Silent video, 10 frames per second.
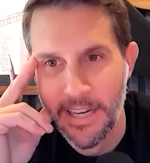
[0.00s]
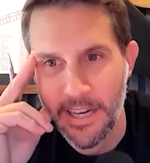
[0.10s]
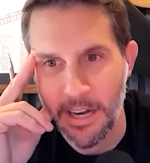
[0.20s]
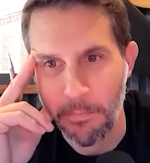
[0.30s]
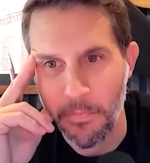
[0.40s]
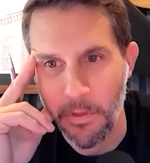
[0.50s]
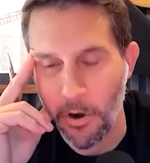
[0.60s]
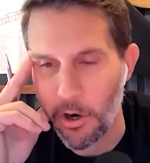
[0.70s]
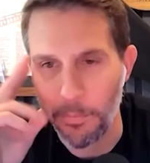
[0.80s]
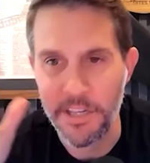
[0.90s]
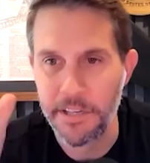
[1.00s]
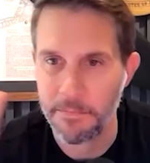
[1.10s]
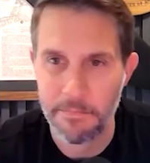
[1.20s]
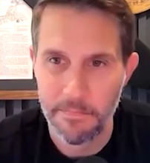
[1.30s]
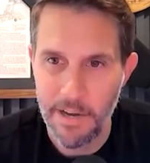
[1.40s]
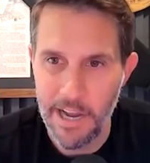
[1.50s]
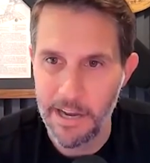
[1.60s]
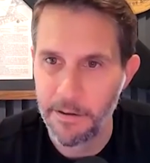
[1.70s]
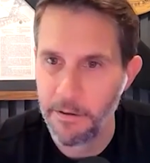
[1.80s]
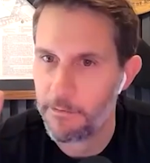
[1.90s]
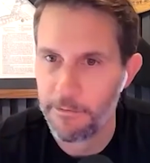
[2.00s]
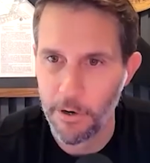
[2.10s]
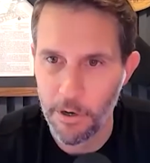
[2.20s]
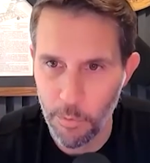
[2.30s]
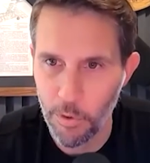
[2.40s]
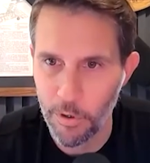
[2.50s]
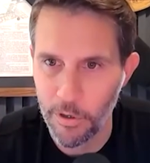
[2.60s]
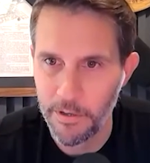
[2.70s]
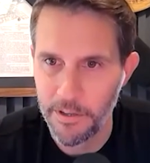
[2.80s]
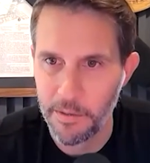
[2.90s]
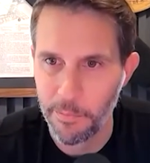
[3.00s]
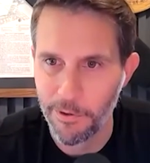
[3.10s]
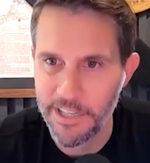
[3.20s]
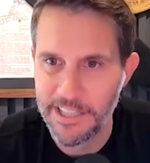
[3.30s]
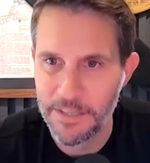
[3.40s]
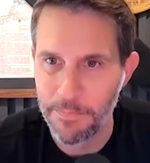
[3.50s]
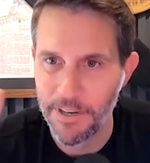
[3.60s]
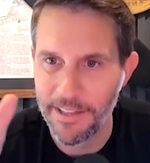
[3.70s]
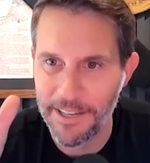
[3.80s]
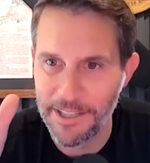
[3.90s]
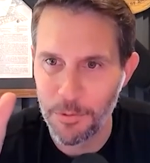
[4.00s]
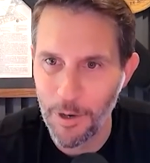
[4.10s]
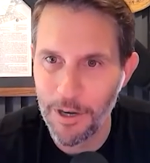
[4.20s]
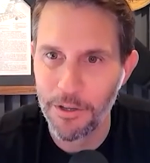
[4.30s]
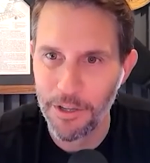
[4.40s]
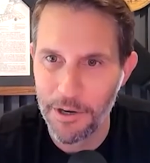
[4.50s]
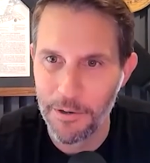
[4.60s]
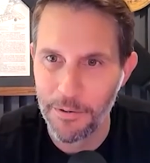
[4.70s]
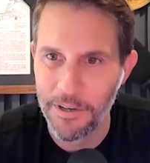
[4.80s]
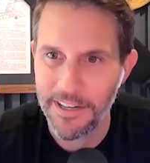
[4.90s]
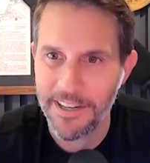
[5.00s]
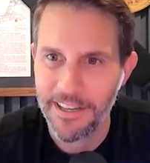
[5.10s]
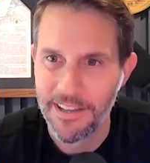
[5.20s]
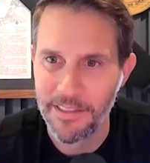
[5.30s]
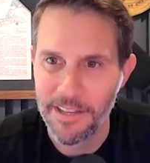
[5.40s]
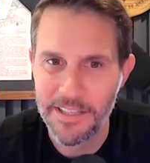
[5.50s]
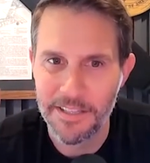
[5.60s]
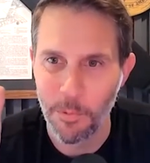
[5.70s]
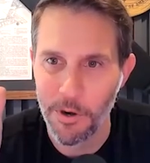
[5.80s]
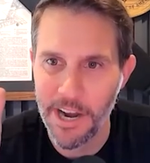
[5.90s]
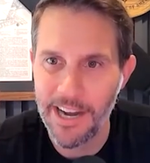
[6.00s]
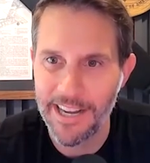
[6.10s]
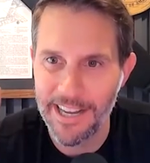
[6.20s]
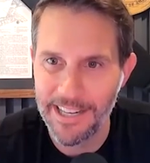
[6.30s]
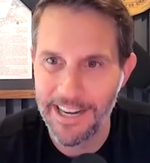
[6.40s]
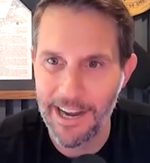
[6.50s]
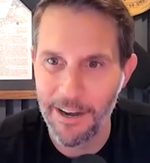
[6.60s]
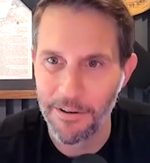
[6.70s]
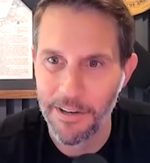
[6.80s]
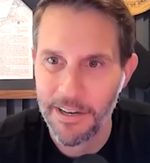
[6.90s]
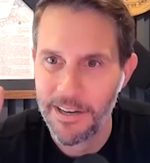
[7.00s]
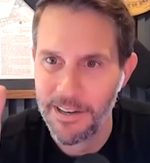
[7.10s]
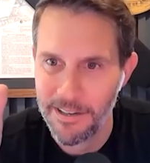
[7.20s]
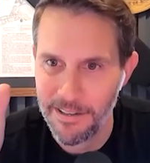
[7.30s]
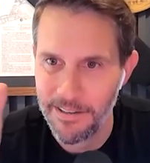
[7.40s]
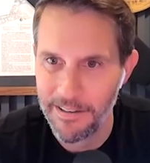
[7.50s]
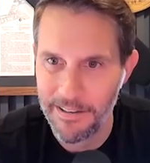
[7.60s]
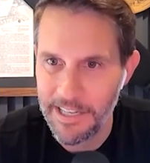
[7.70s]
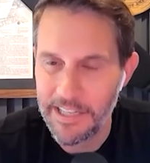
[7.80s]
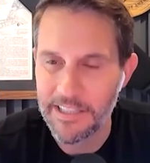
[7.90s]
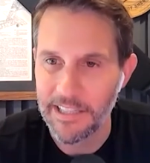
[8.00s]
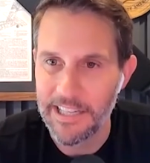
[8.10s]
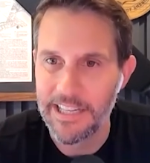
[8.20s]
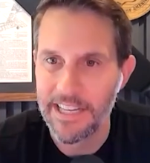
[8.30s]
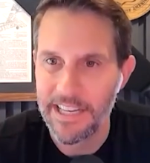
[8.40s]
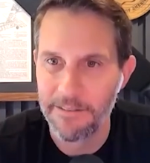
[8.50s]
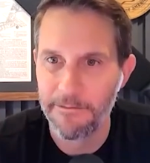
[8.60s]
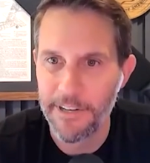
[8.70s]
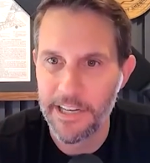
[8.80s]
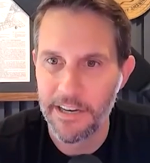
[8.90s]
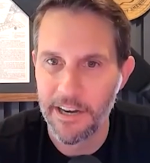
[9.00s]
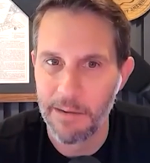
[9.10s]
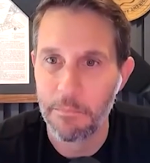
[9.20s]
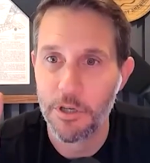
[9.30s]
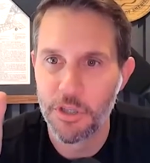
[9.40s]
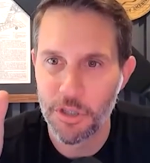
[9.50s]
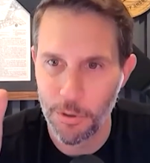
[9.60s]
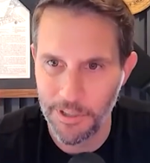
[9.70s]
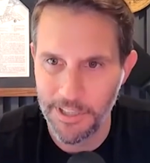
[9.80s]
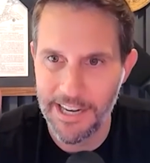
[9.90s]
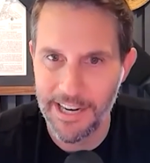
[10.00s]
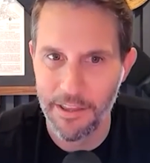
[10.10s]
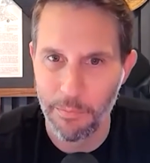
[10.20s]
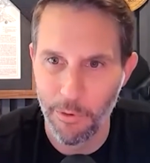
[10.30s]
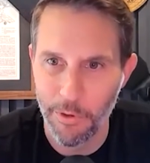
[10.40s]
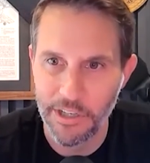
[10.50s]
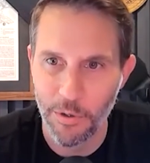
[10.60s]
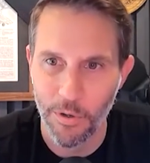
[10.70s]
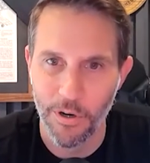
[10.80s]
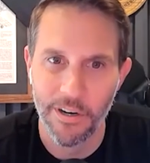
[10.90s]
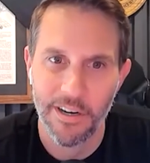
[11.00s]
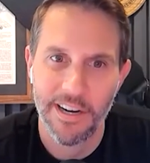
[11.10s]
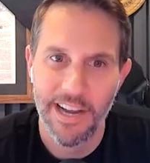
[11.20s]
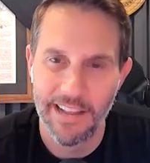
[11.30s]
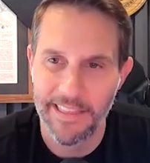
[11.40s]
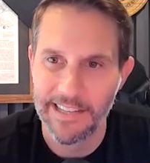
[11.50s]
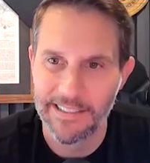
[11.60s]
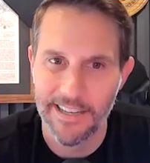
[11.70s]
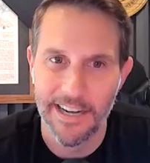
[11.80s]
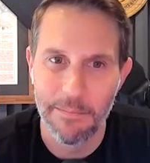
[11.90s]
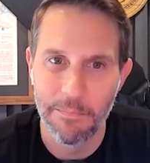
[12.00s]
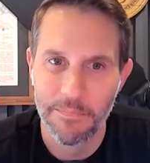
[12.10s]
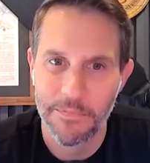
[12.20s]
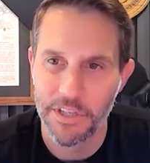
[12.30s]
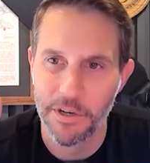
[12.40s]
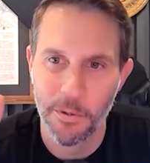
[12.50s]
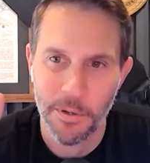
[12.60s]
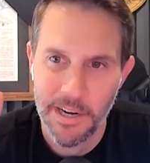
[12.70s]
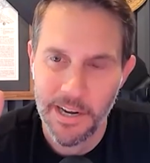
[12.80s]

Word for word: um, the Army had far more than the Marines, but I think it's well known that these were not handed out easily in Vietnam, certainly not in the Marine Corps at that time. So